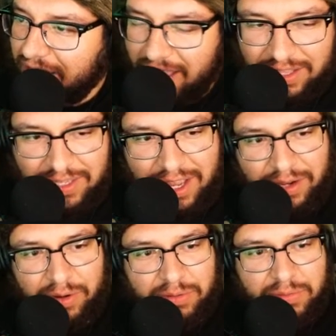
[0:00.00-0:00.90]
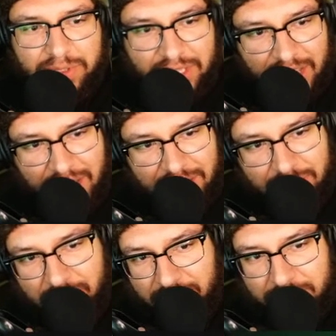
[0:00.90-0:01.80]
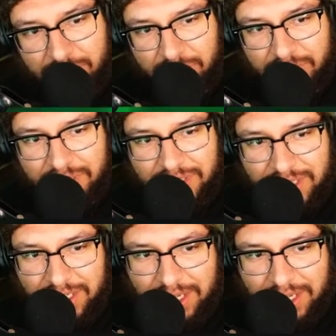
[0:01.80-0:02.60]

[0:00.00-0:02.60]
hang tight, grab some snacks, grab some drinks, and